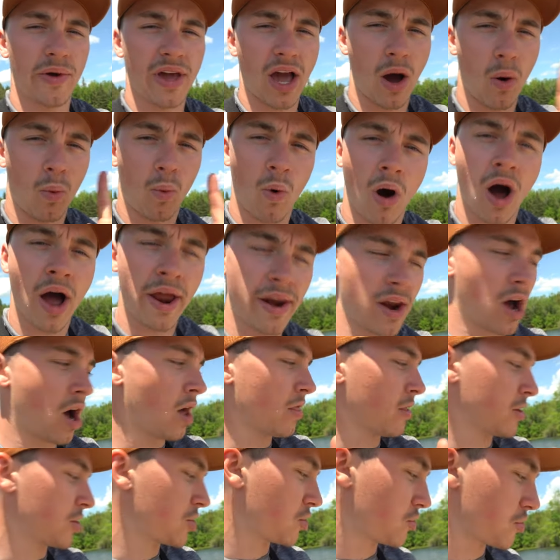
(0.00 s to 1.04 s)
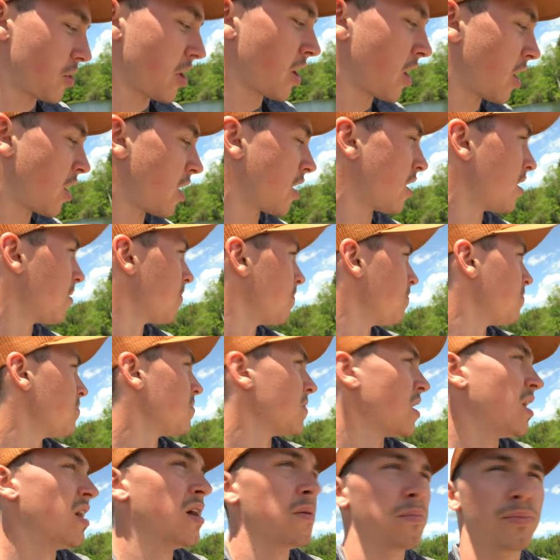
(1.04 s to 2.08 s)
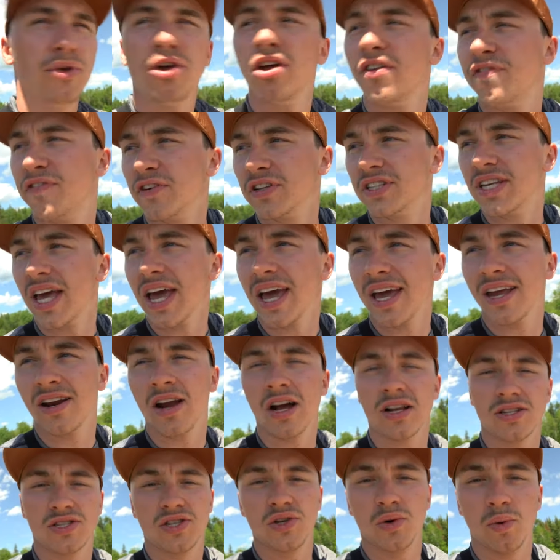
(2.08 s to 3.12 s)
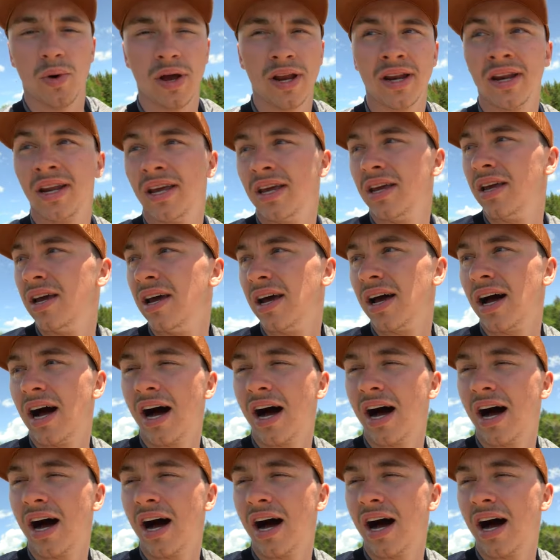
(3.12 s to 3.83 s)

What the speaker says: We got one on the stringer. Beautiful day, not too windy.